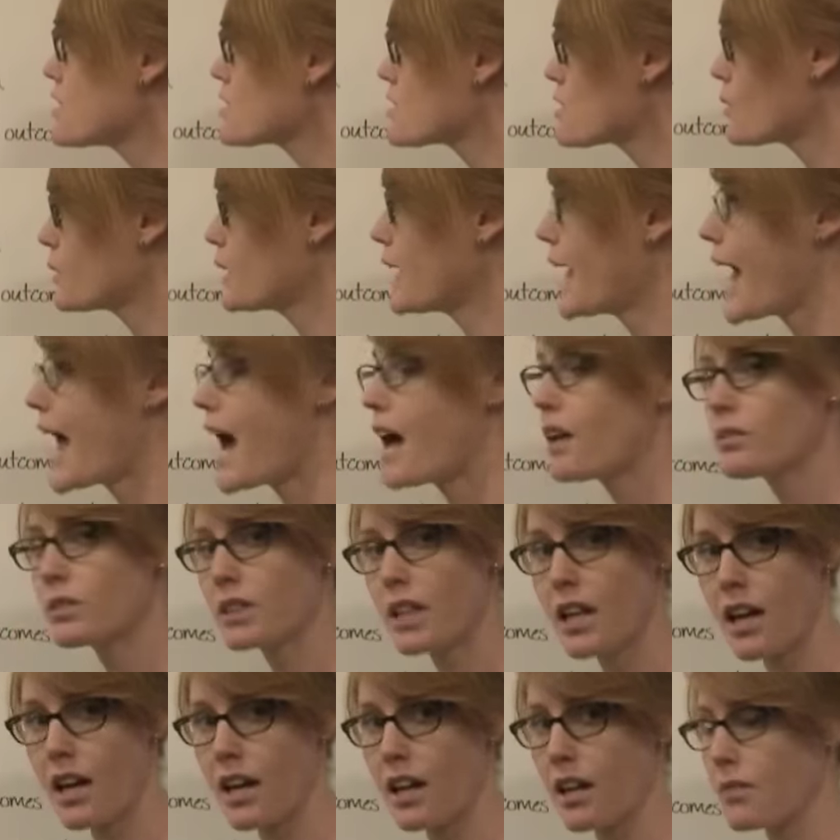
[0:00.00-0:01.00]
So an
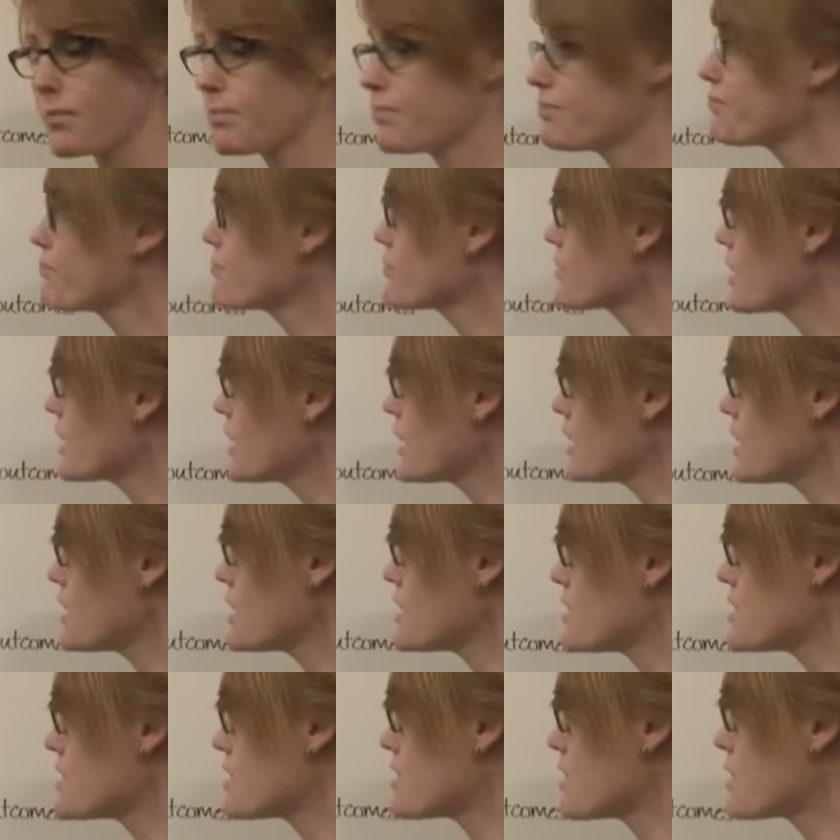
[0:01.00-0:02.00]
outcome
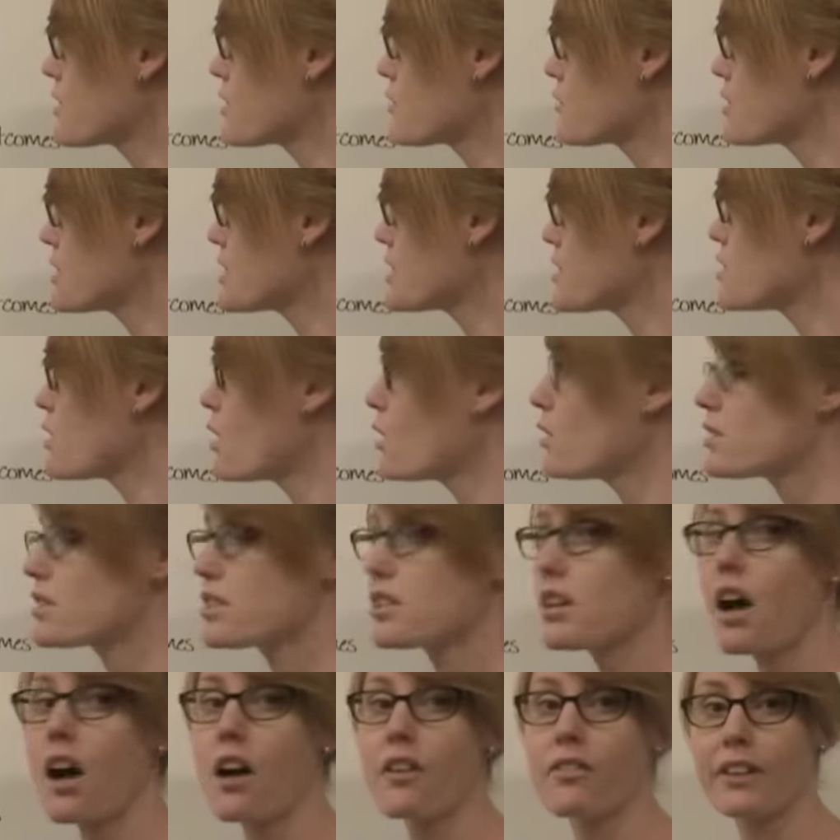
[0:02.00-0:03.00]
is the result
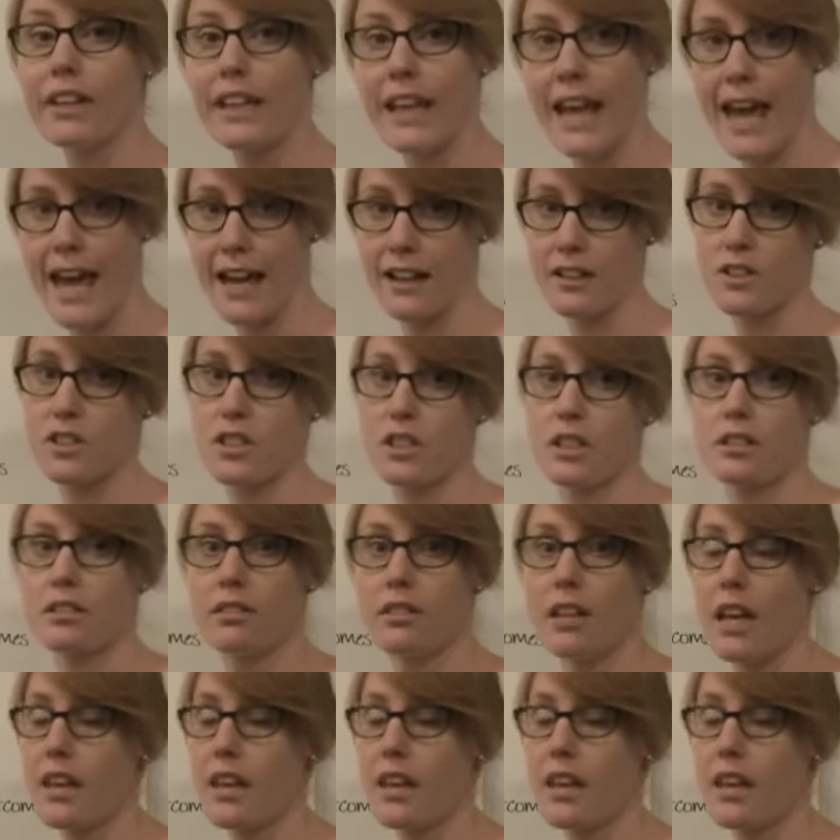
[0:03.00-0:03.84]
of an action,